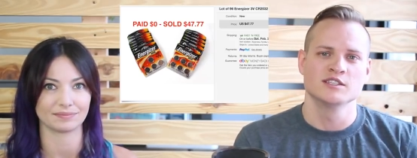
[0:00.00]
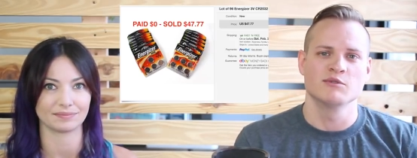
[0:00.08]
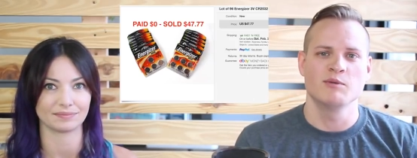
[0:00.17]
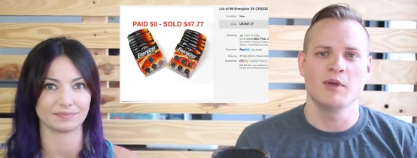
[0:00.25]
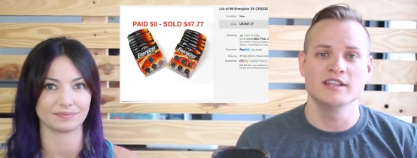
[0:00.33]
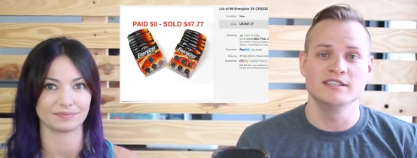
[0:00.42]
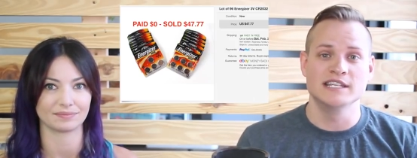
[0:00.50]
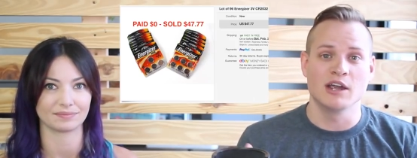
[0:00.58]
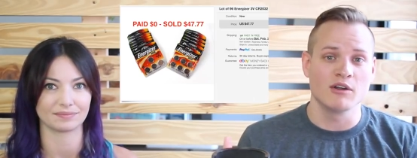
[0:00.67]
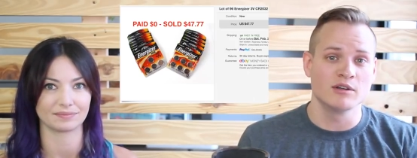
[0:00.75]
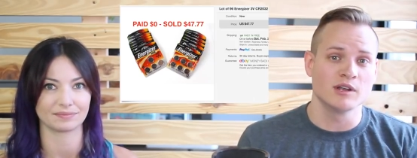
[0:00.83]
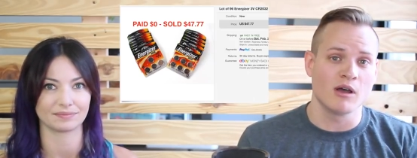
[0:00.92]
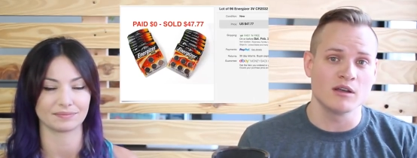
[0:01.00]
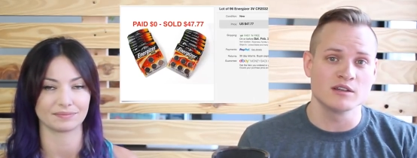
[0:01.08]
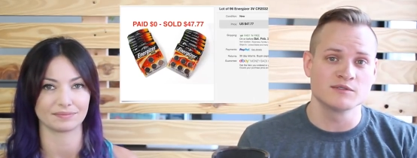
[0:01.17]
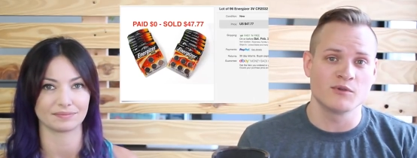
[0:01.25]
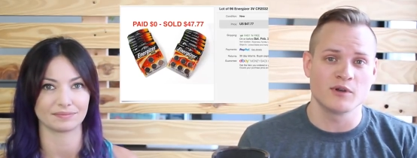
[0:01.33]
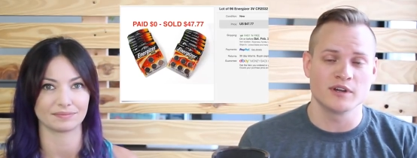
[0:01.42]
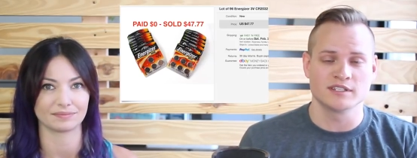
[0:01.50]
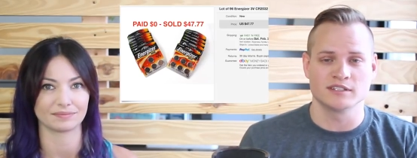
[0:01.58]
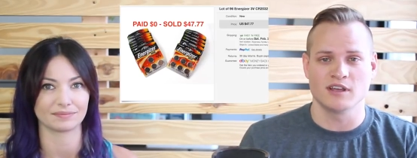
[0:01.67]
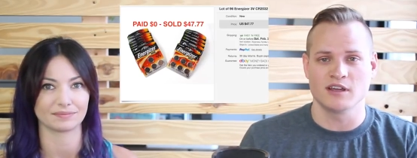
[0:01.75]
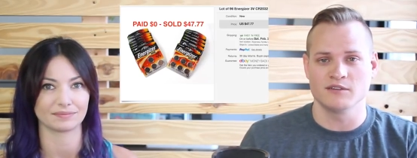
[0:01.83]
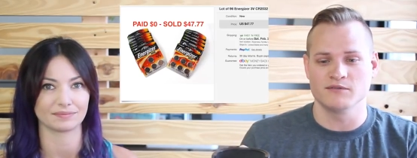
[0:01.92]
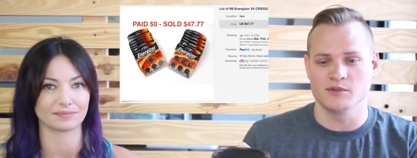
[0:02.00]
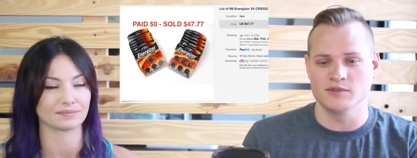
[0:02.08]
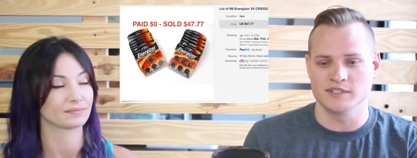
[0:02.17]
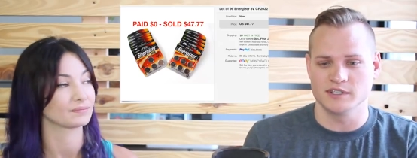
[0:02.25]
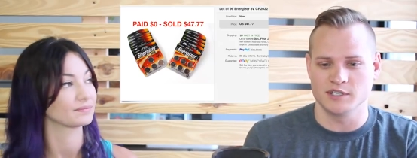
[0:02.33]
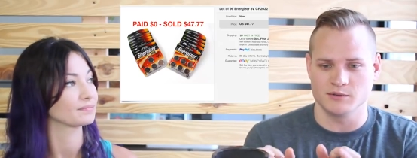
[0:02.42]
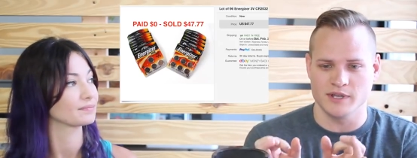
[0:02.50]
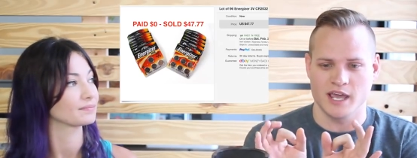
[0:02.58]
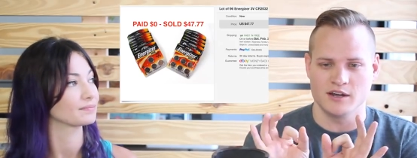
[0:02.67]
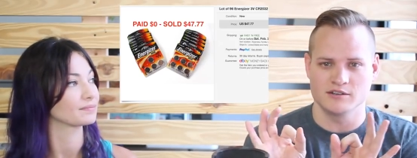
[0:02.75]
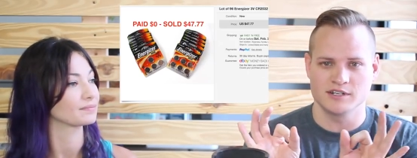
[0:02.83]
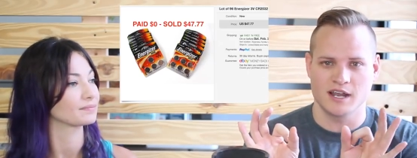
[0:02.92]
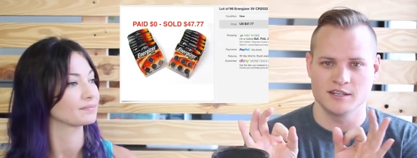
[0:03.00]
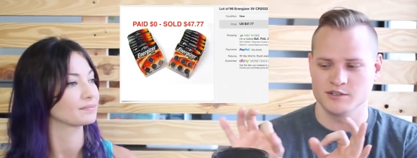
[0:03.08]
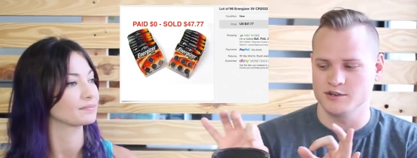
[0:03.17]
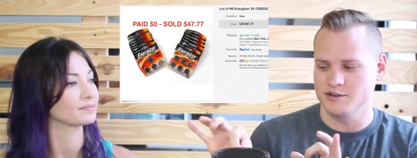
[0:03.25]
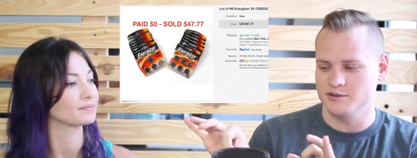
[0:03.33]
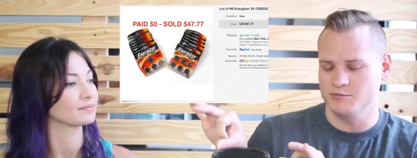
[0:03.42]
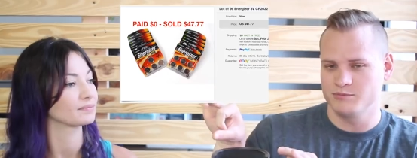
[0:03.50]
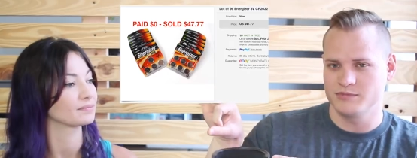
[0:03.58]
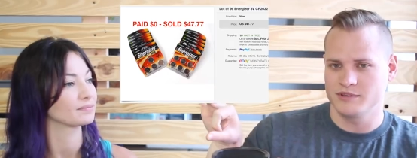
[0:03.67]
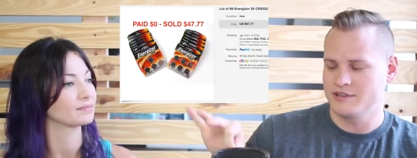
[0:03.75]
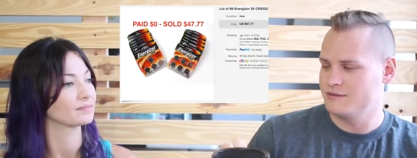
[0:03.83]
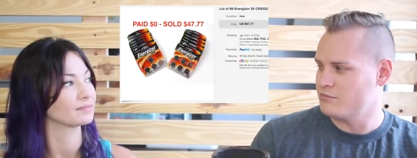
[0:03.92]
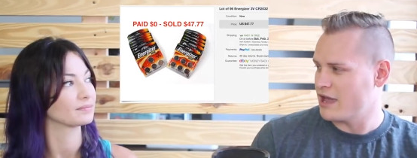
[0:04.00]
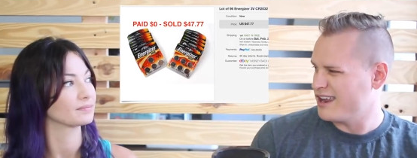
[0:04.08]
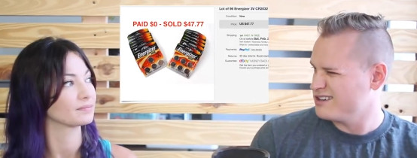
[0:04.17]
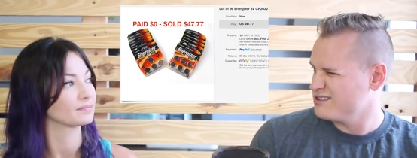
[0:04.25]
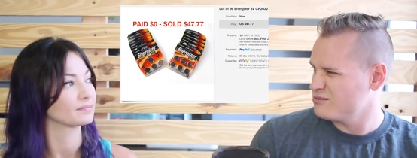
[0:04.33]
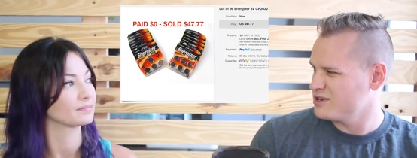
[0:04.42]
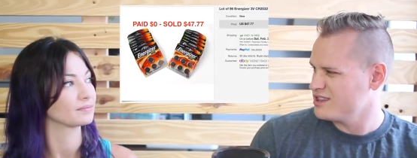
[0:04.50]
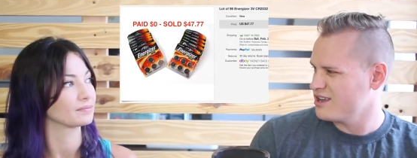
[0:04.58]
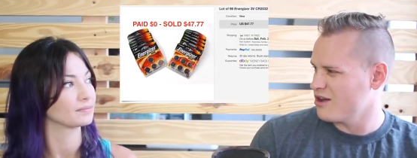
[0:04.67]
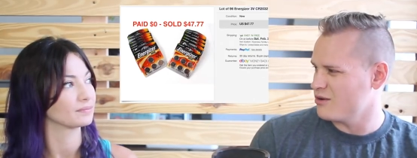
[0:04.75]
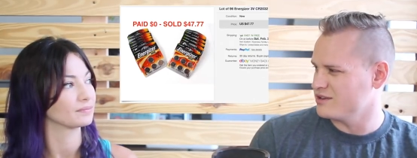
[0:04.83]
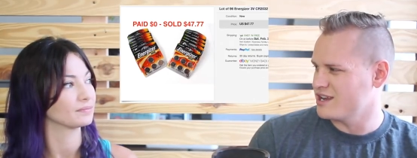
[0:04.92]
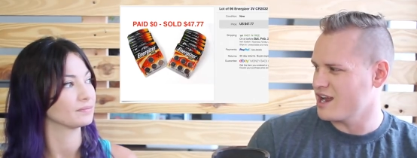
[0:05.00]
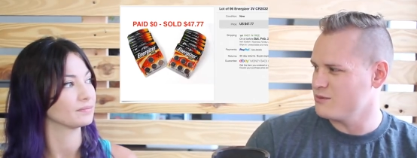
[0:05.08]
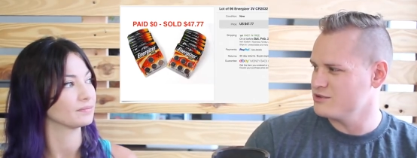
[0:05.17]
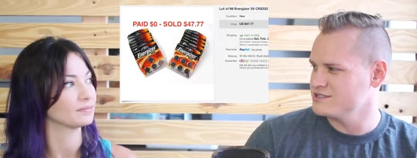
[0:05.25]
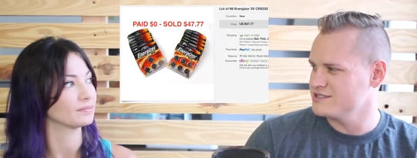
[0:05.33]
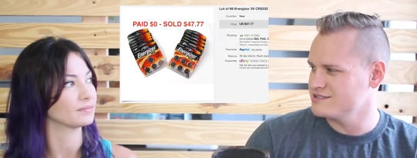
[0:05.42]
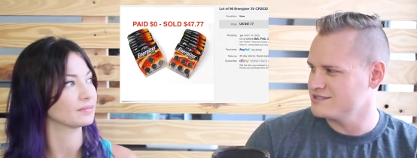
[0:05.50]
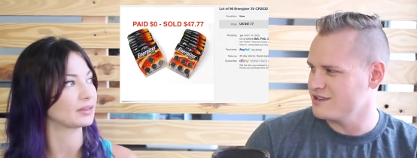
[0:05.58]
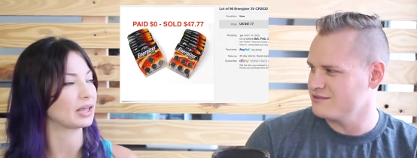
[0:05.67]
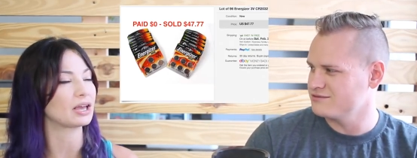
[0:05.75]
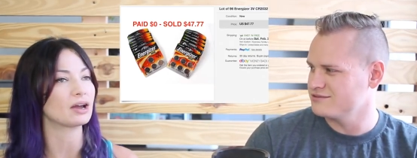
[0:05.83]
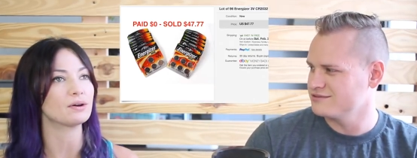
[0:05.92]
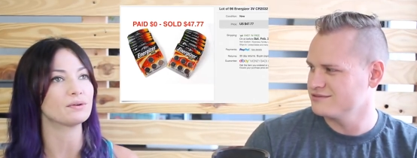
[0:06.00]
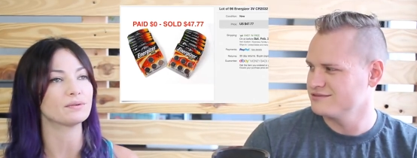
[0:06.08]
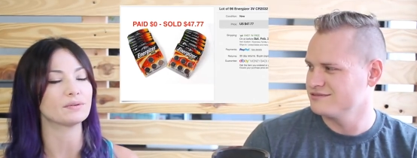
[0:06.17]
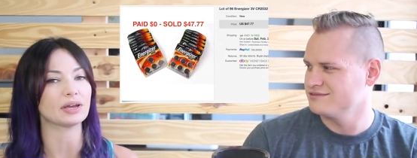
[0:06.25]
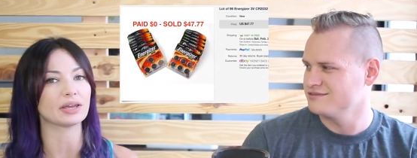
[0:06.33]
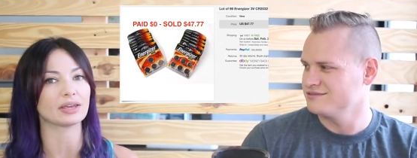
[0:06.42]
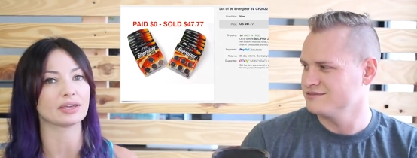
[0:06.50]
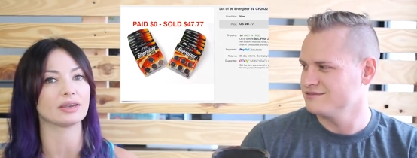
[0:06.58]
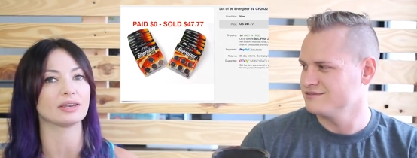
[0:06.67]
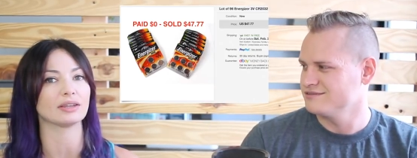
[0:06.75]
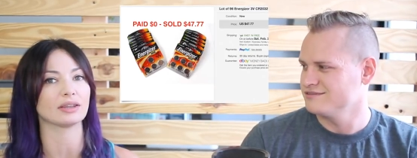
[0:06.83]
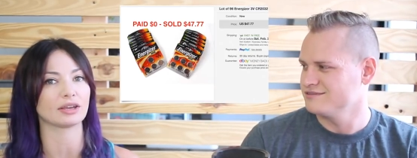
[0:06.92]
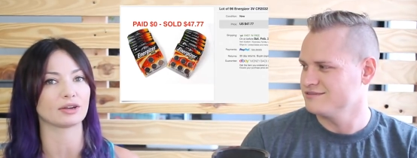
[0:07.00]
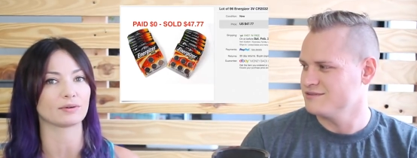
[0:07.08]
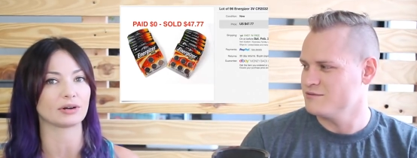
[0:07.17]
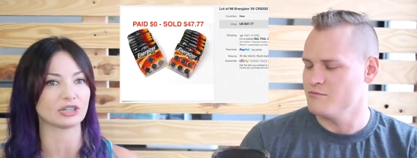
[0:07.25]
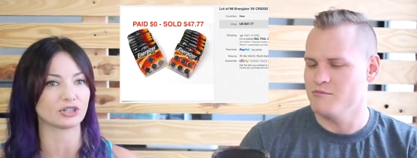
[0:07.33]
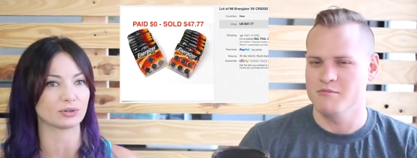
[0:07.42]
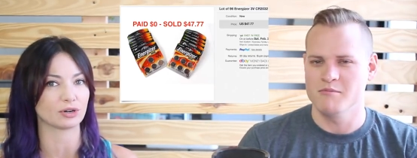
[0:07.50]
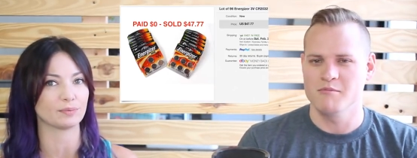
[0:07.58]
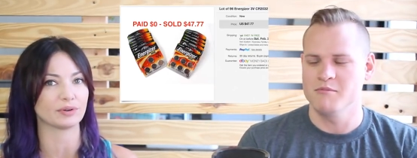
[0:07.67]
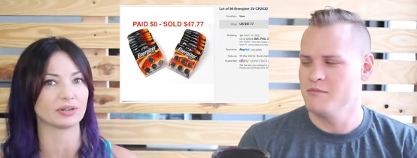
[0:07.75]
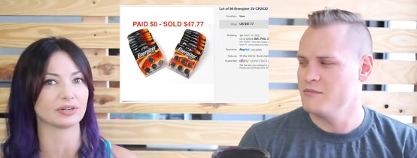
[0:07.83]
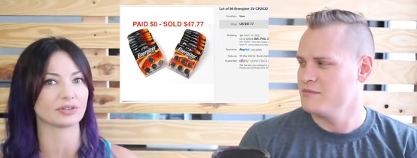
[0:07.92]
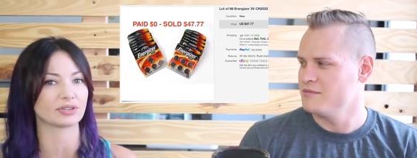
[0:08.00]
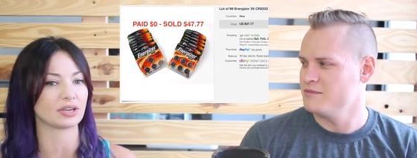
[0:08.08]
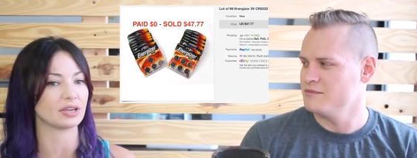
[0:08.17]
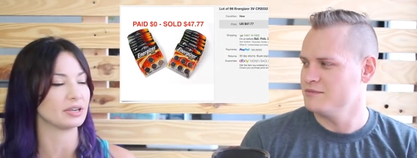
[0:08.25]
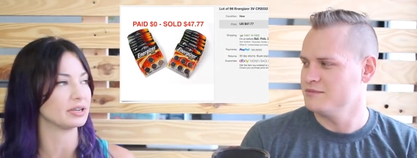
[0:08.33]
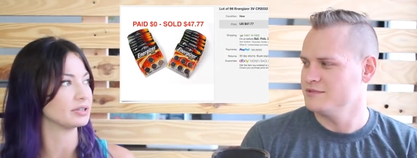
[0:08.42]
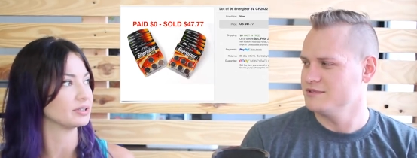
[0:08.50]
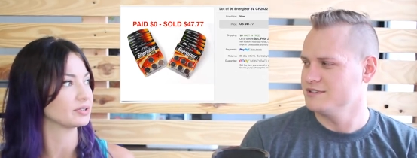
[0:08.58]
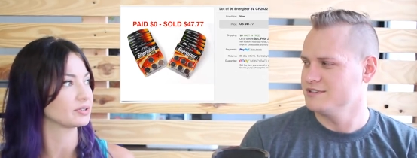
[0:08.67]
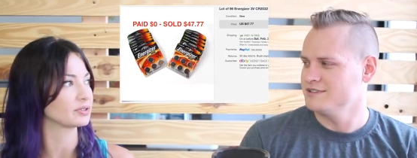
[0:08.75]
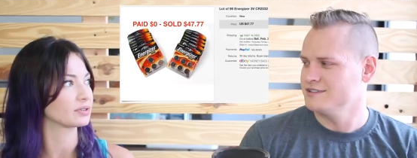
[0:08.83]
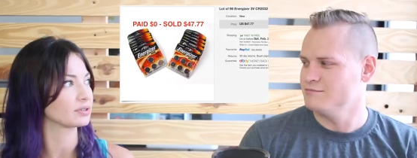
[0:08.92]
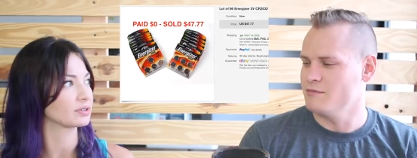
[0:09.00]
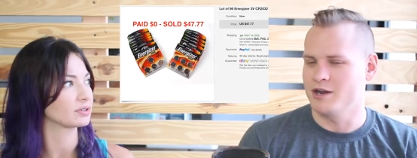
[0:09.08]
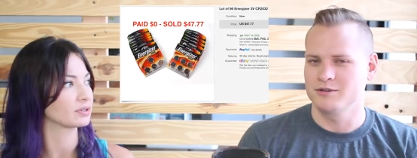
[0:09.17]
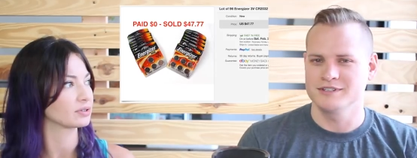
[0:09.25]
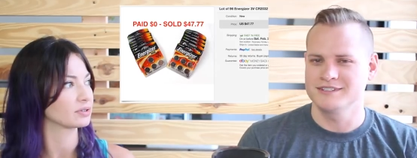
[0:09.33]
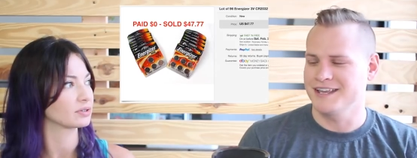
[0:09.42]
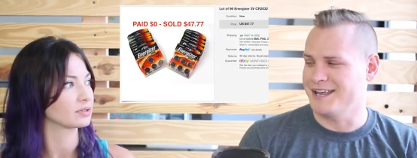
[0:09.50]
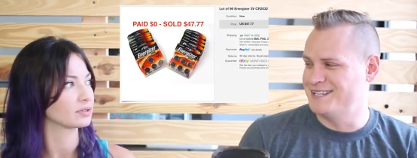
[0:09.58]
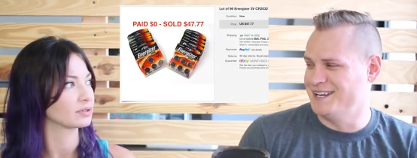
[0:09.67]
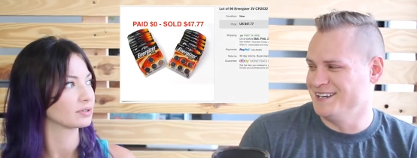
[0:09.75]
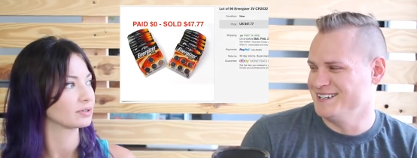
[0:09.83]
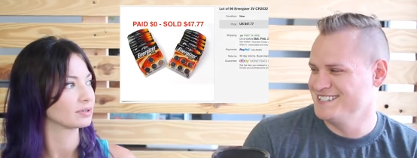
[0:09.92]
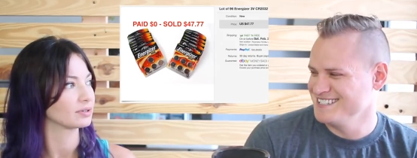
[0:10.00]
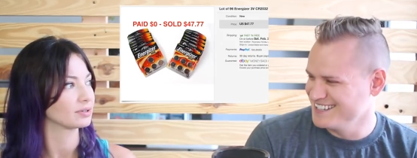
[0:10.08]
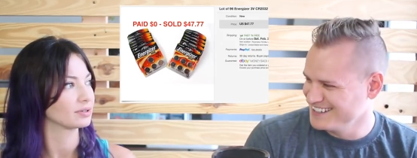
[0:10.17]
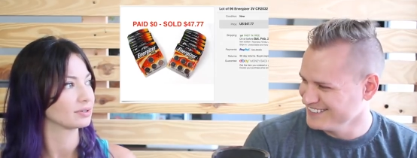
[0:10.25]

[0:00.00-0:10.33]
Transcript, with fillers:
Speaker 1: So we paid zero dollars for it. It's a lot of those little Energizer battery. What do they go in? Cameras and stuff. They
Speaker 2: go in like garage door openers, keys,
Speaker 1: metal detectors.